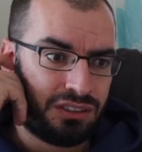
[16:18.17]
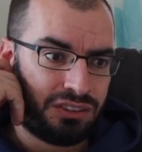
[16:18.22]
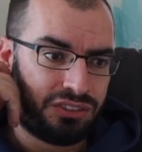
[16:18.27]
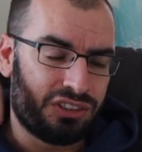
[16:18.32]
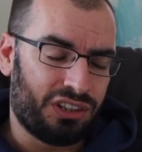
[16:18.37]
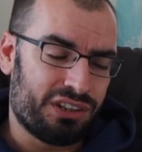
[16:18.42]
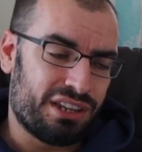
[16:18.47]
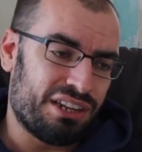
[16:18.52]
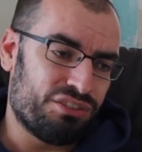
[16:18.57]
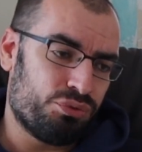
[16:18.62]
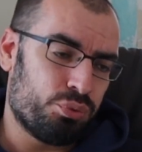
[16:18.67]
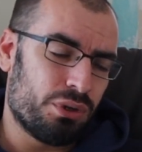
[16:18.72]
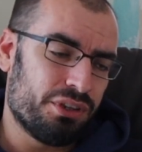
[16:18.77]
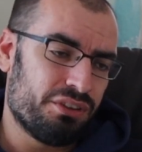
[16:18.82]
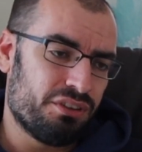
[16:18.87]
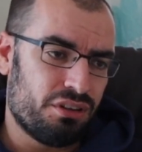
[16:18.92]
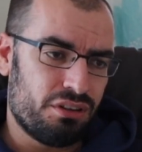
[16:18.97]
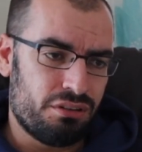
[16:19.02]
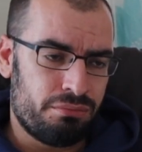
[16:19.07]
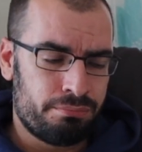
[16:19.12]
So that's one
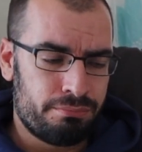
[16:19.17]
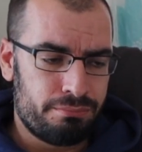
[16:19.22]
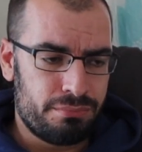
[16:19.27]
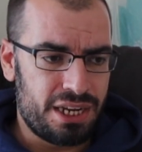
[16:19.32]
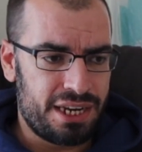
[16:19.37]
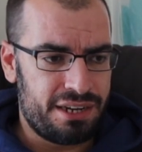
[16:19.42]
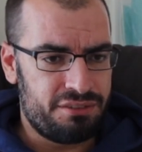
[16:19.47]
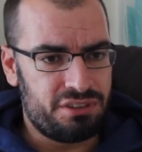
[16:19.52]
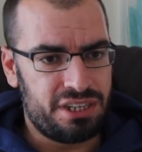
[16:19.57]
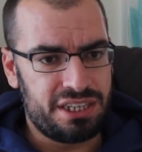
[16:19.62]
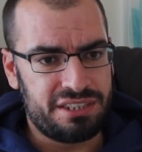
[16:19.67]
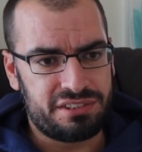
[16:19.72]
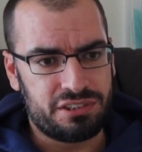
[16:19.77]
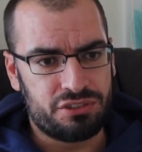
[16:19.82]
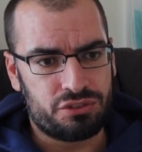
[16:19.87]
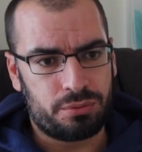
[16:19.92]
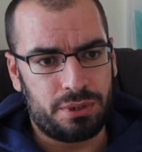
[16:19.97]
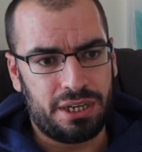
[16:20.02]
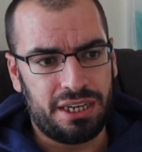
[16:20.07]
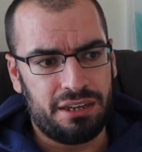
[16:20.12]
of the main
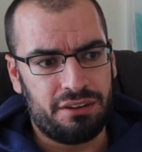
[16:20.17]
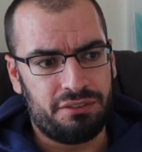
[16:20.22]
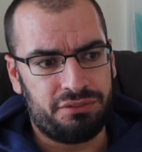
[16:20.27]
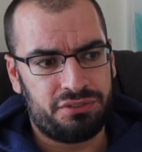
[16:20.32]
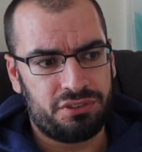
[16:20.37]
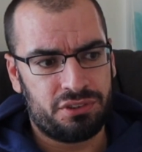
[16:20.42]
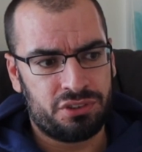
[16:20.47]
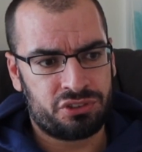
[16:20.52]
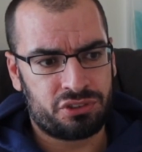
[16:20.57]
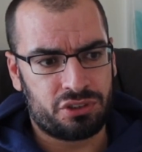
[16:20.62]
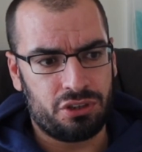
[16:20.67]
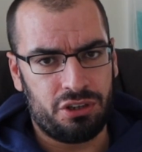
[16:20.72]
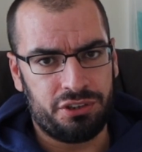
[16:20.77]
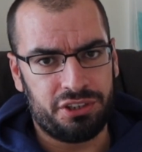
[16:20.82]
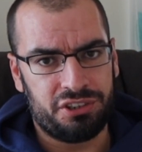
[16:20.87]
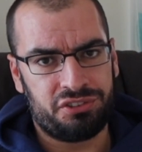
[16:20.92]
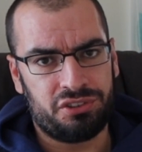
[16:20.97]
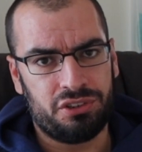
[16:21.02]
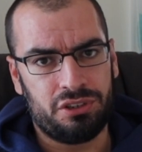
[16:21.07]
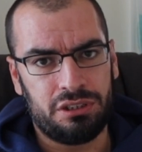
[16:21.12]
reasons why I've scored
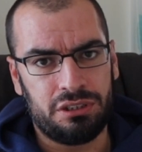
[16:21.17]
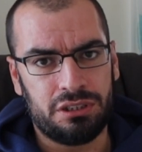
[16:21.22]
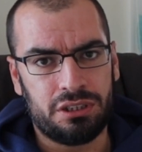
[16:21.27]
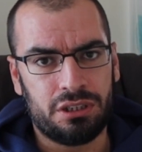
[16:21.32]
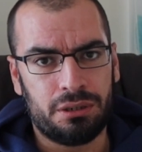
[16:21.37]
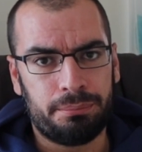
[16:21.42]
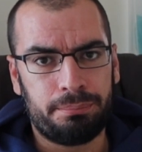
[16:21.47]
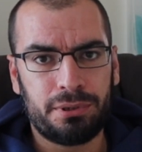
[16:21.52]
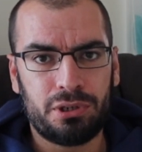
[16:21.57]
it so low,